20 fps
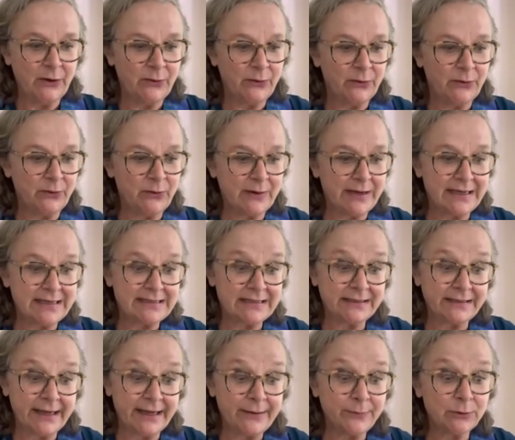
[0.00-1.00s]
who has
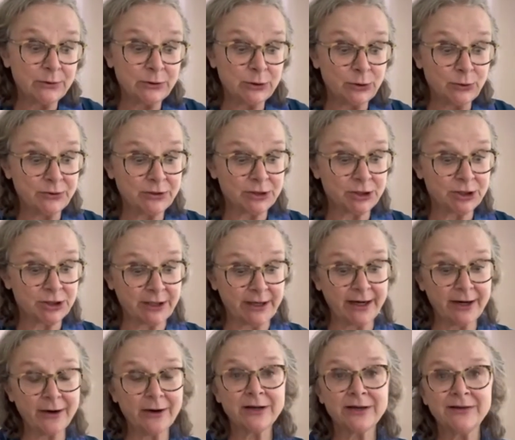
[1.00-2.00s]
enabled you to
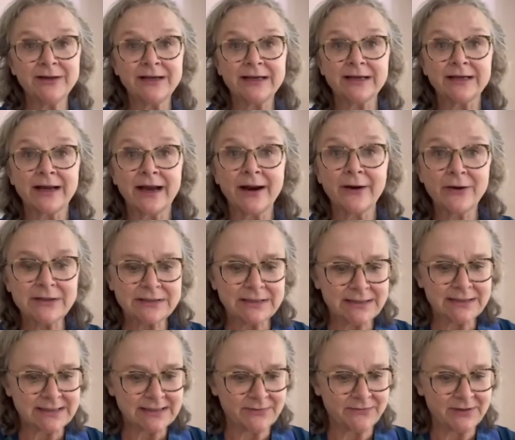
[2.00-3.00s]
share in the
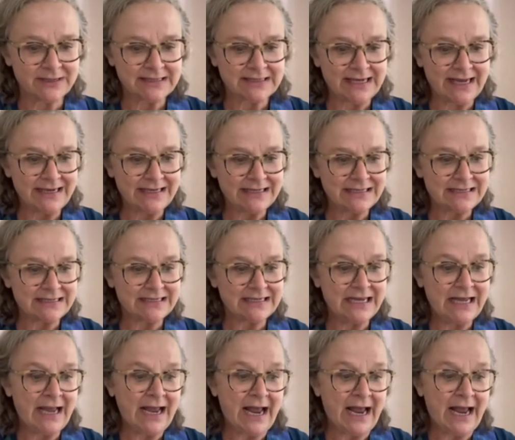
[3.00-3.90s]
inheritance of the saints